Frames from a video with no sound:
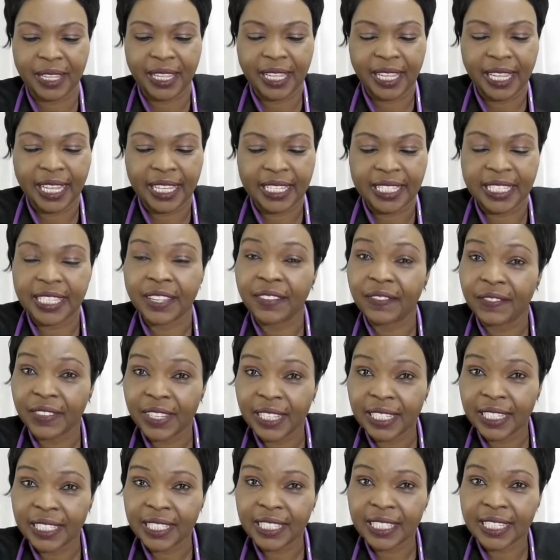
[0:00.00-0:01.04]
A
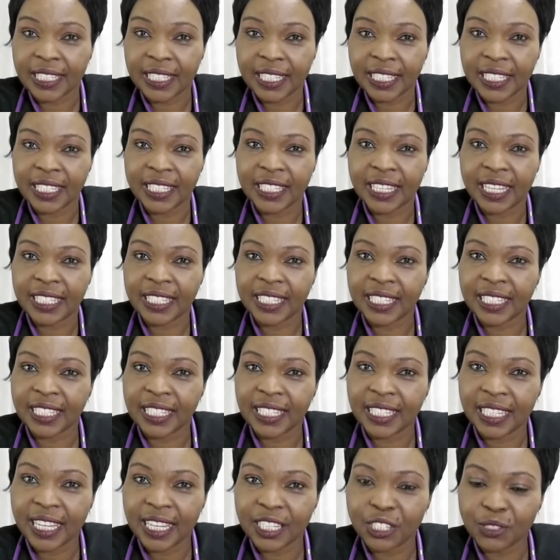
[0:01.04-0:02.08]
cervix is
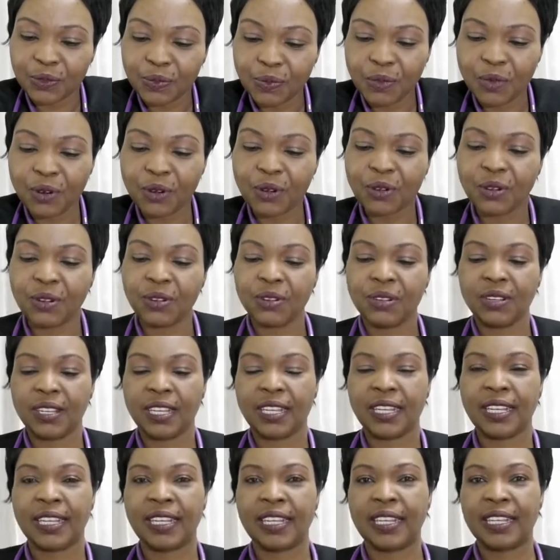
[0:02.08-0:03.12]
just a small
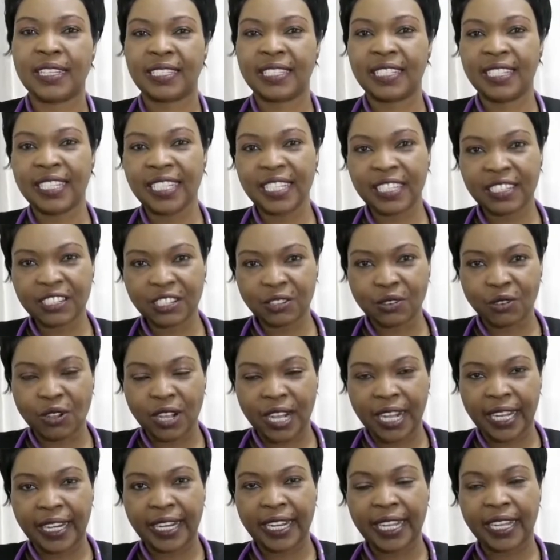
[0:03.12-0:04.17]
cylindrical
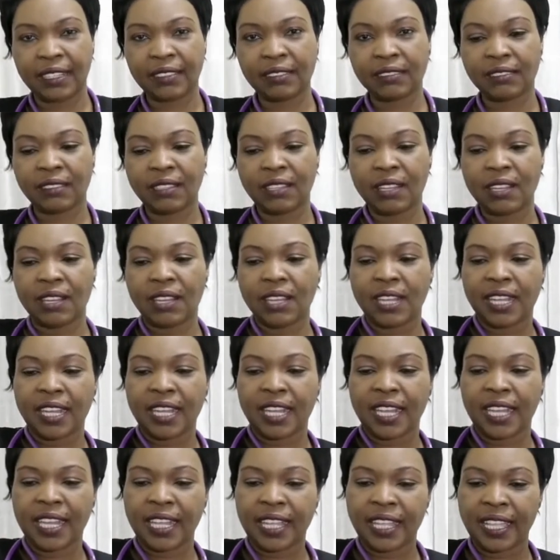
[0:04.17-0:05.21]
canal
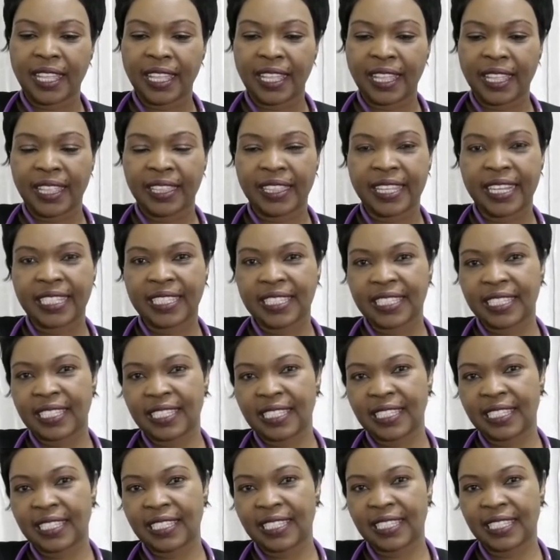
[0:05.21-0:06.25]
that
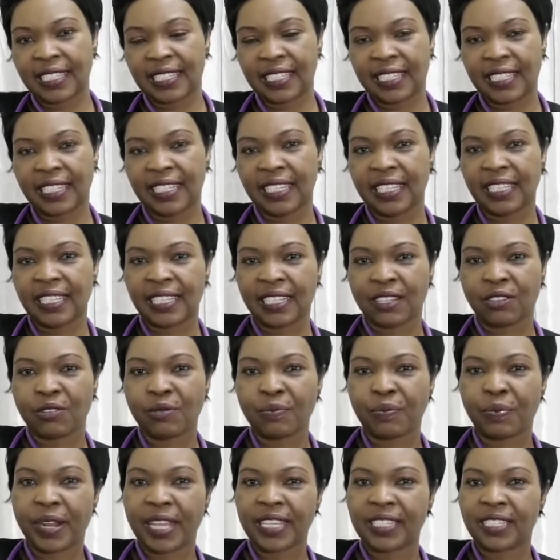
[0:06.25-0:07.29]

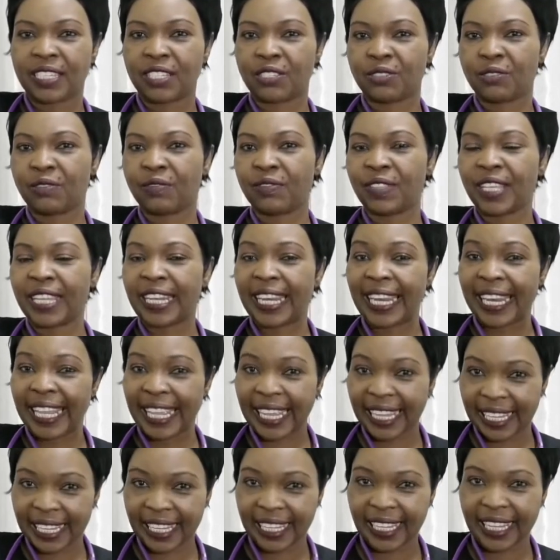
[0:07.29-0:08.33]
comprises of the
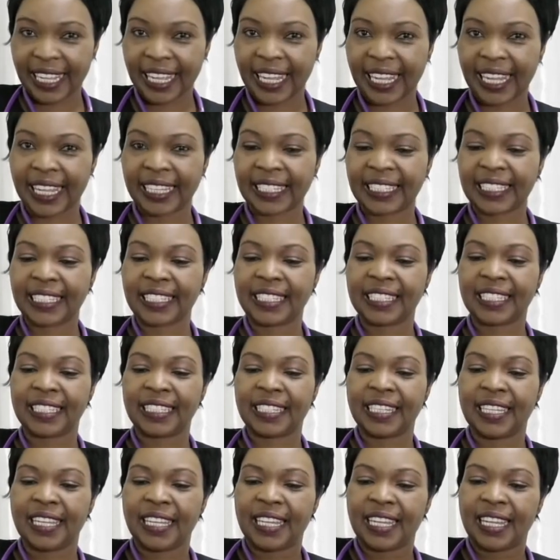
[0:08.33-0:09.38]
neck and
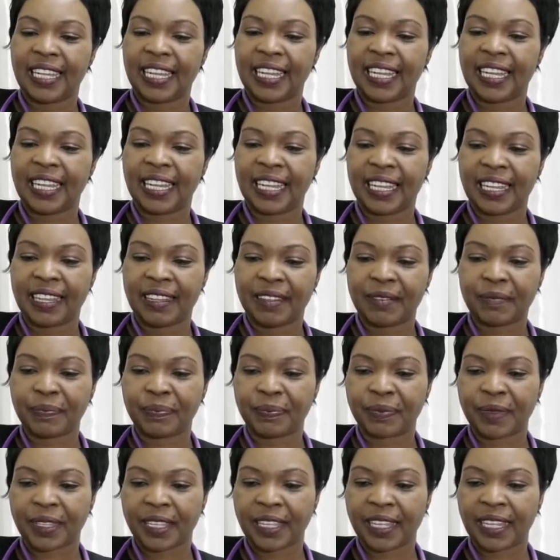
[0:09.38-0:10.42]

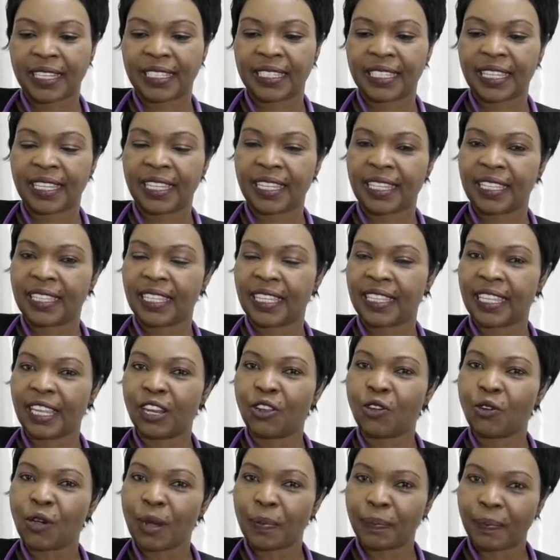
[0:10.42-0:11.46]
the
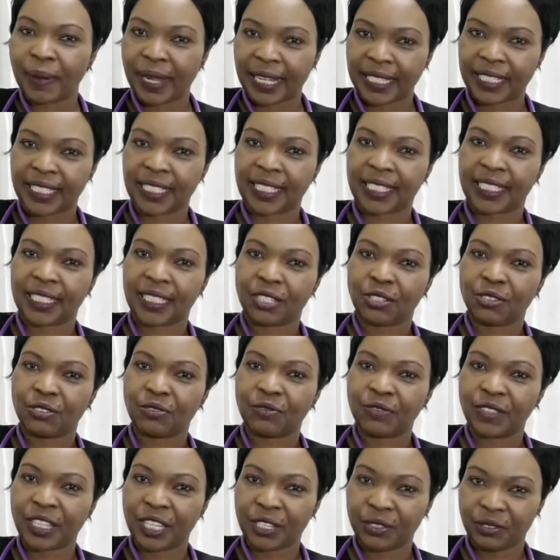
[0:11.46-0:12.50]
lower part
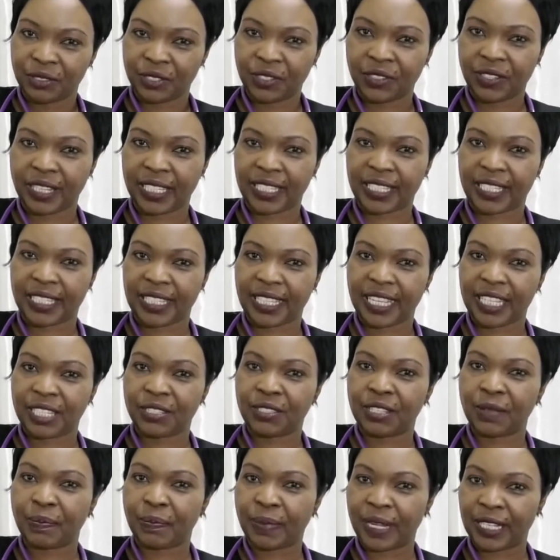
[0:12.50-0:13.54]
of the uterus. That's
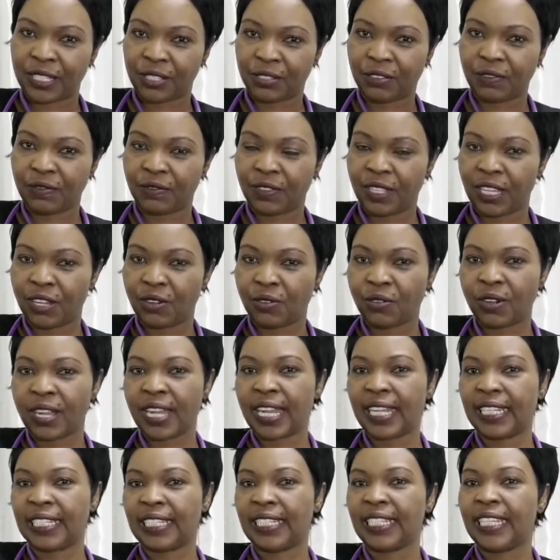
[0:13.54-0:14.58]
the part of the
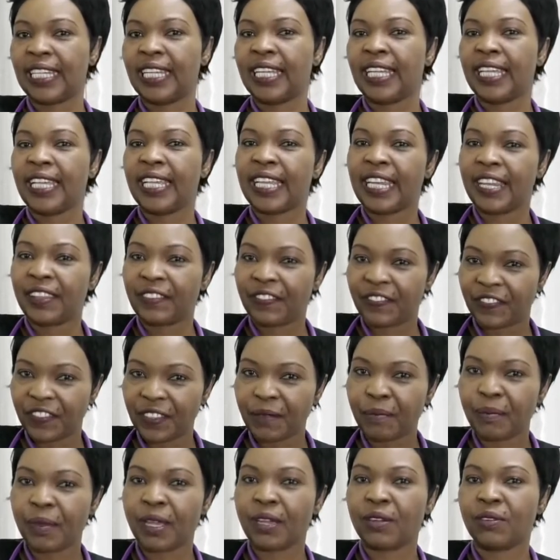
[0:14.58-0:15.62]
organ in a female